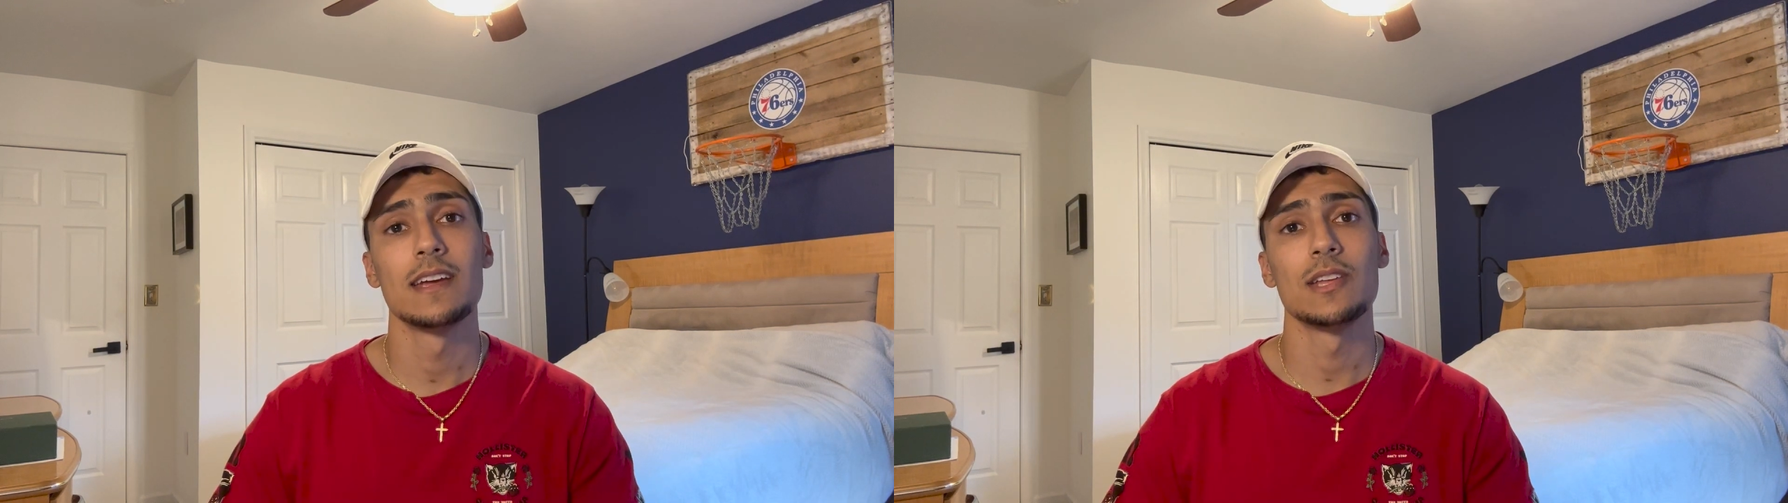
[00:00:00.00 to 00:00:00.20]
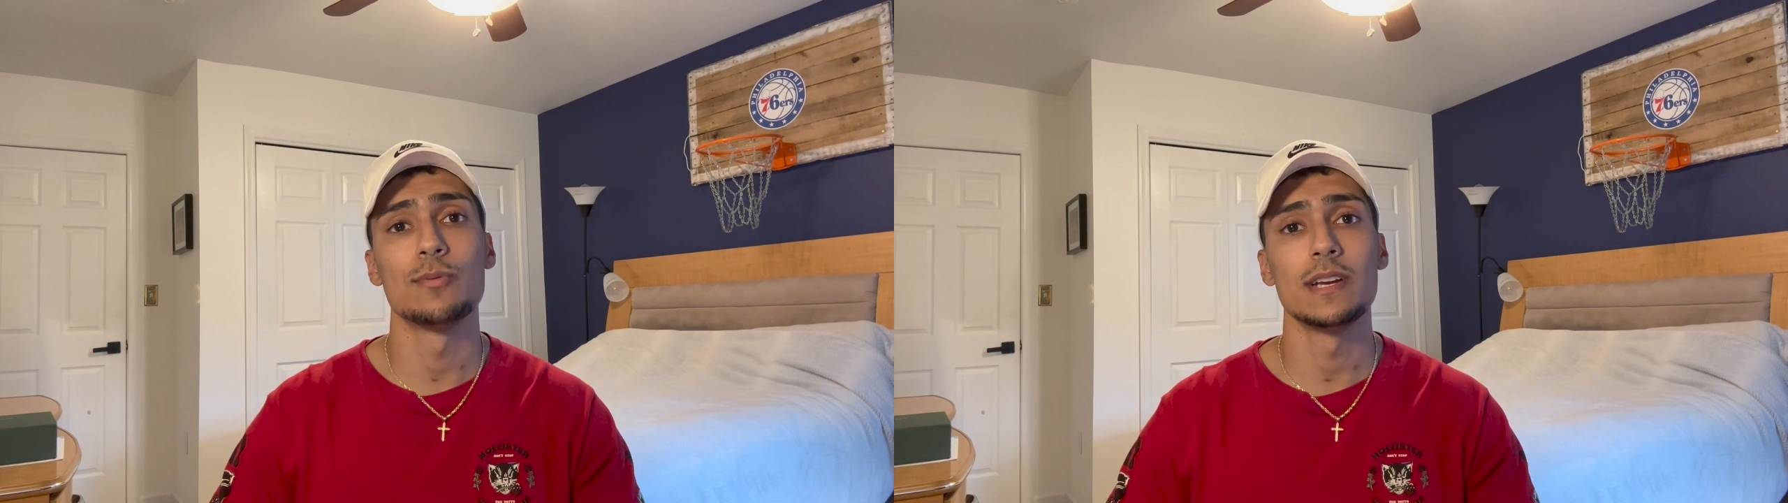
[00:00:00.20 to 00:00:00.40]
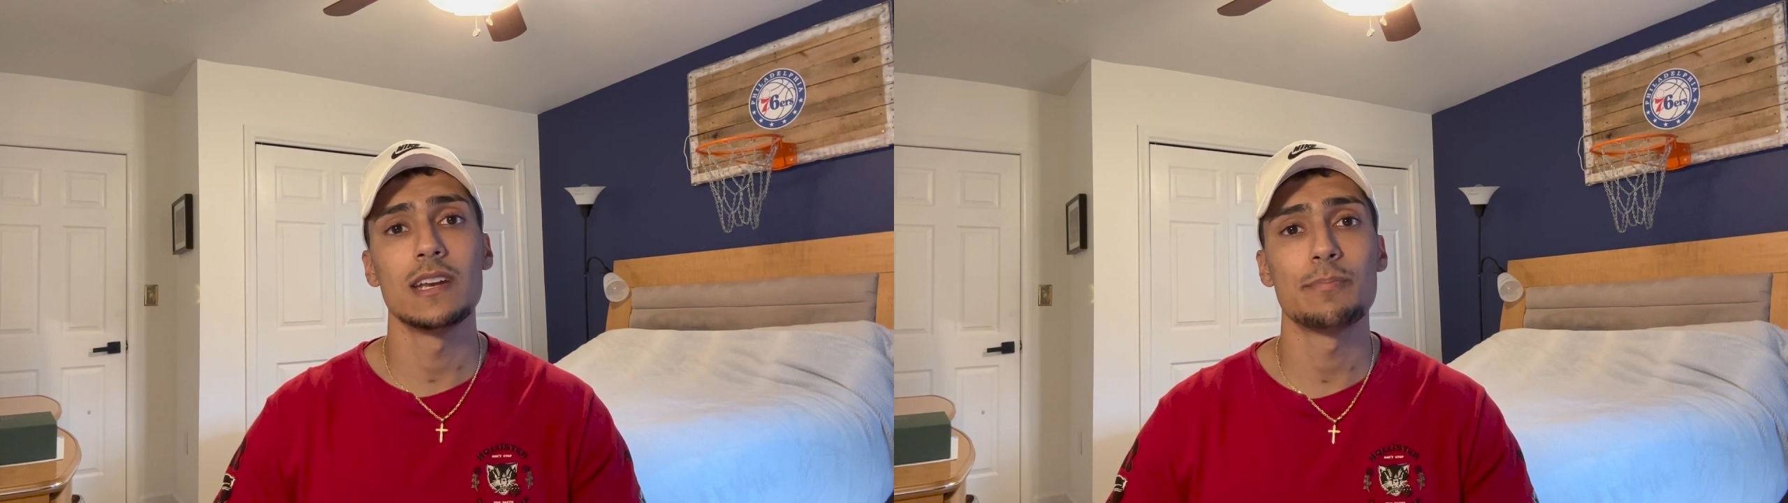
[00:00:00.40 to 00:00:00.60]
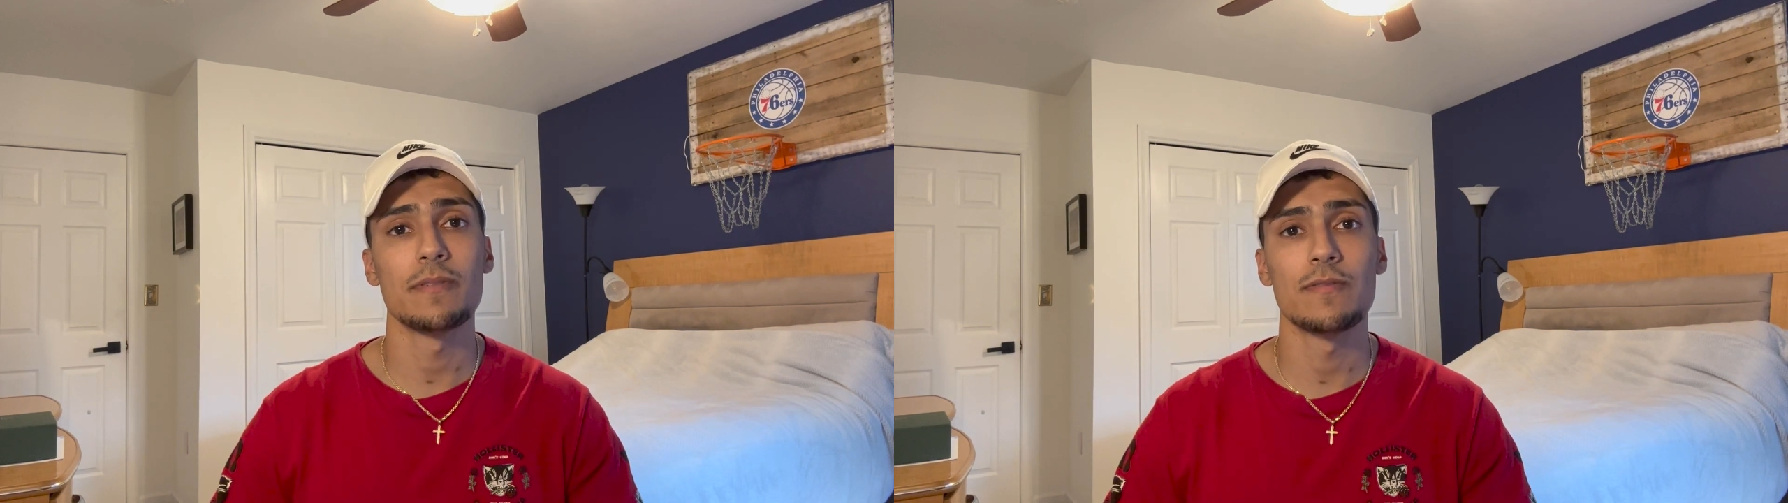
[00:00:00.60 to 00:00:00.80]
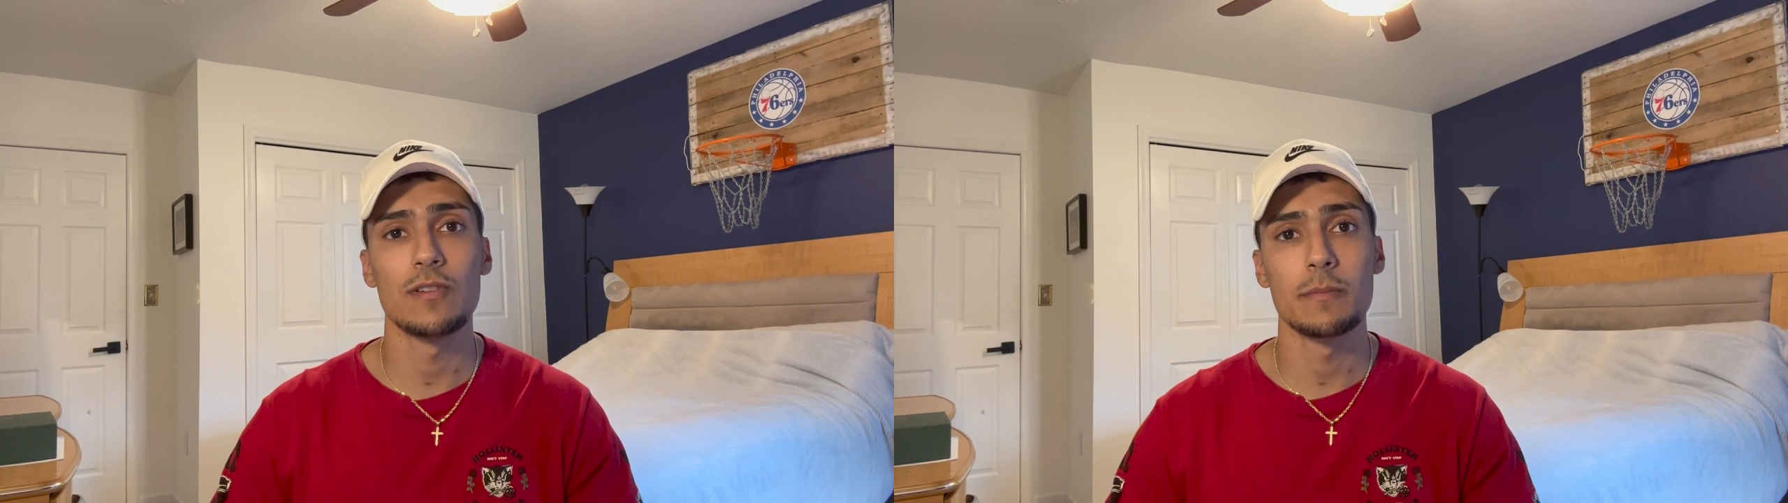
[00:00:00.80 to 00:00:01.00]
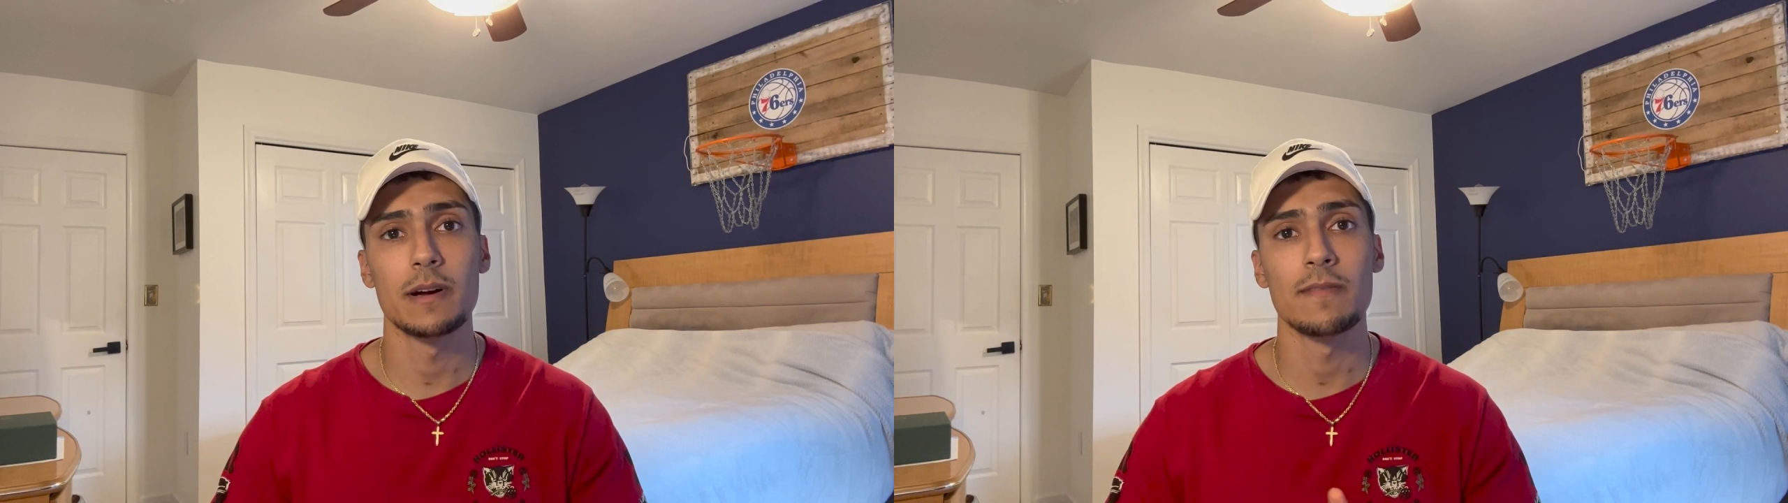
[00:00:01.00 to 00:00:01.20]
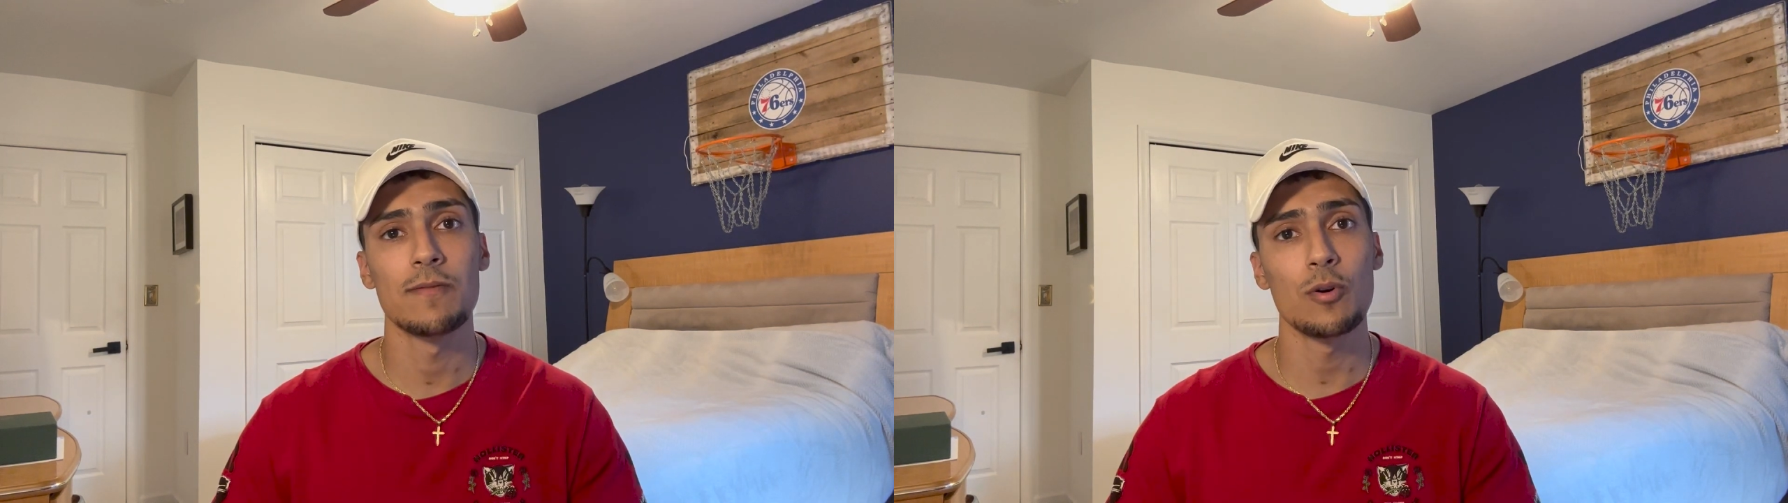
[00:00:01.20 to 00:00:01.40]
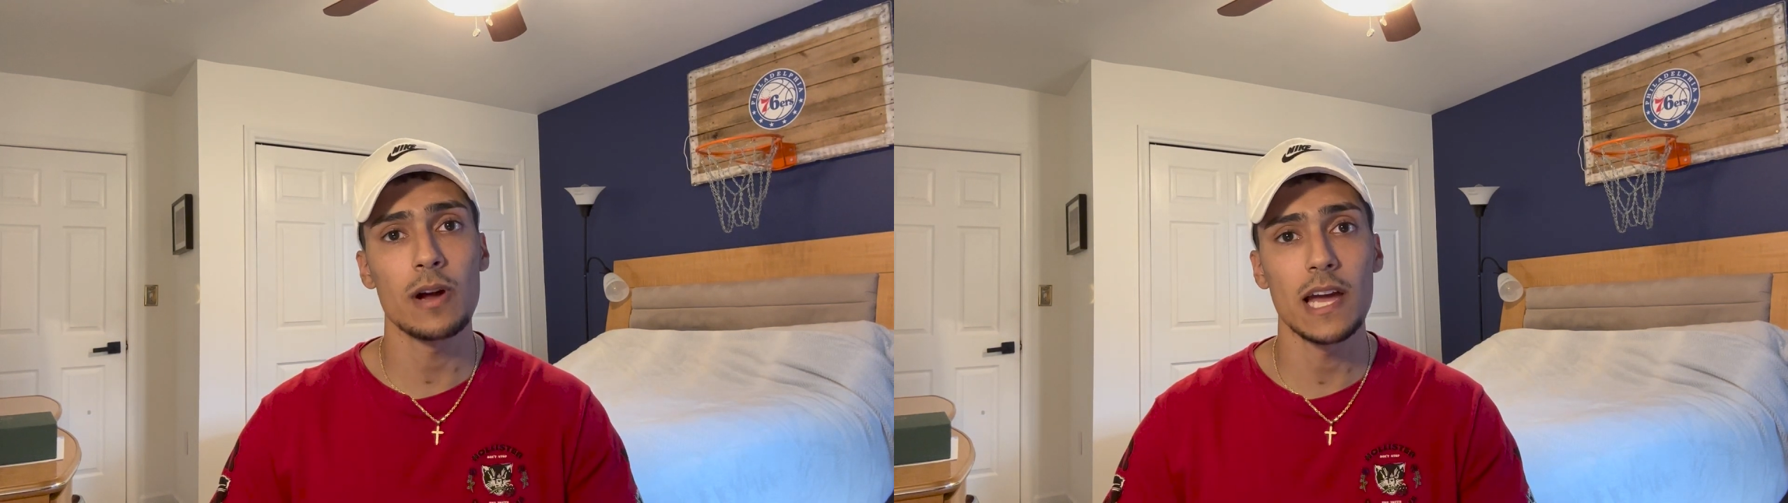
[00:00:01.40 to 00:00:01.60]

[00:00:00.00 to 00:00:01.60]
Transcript: you will need to perform 4